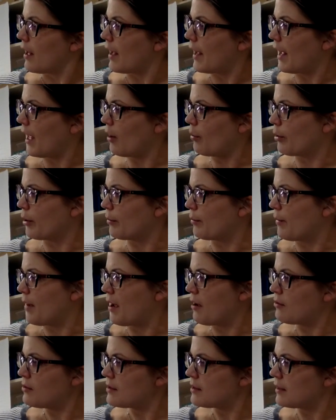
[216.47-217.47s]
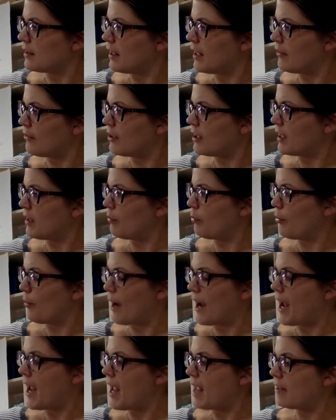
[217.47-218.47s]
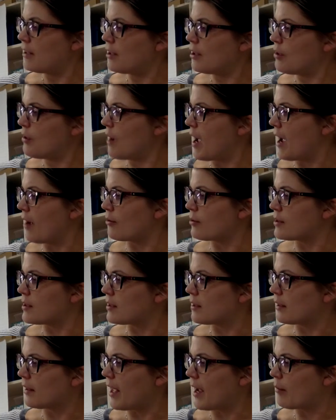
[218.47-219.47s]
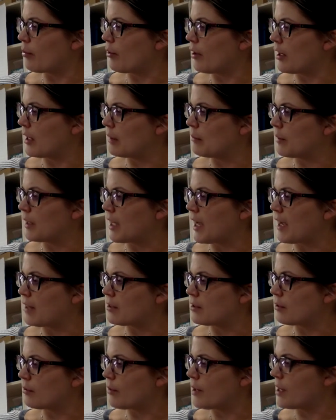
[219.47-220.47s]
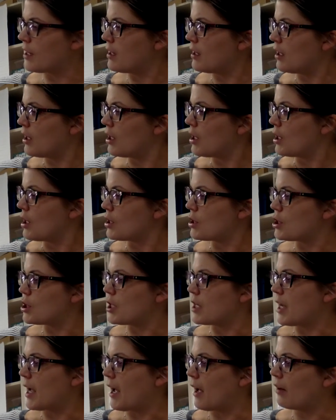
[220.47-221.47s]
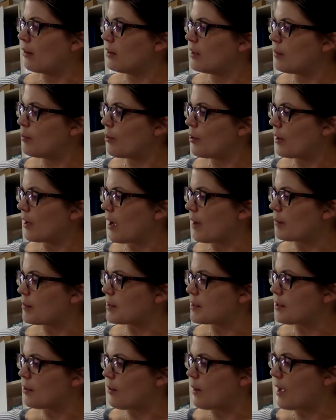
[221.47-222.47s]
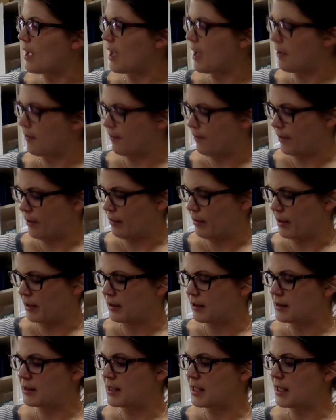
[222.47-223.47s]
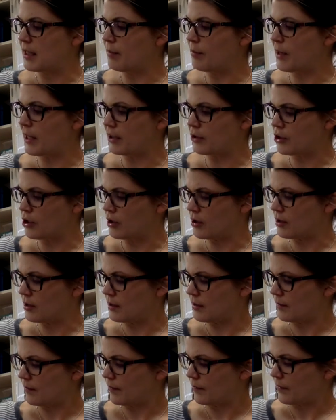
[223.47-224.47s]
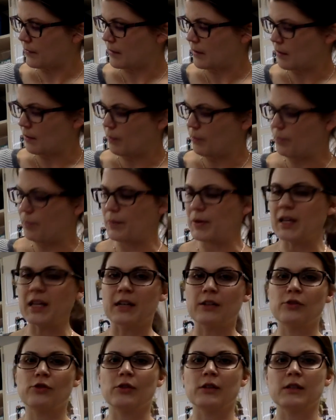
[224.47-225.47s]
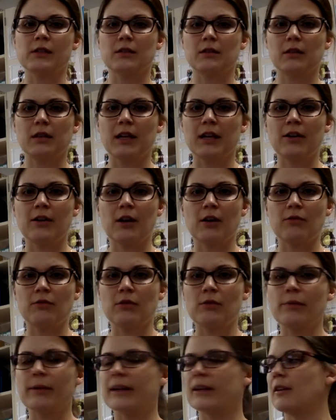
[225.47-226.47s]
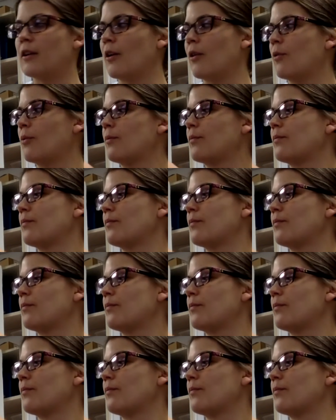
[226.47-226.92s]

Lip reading: Albert Mouse lived in a brand new house, the librarian began to read. She held the book up so everyone could see the pictures. Beatrice glared out the window.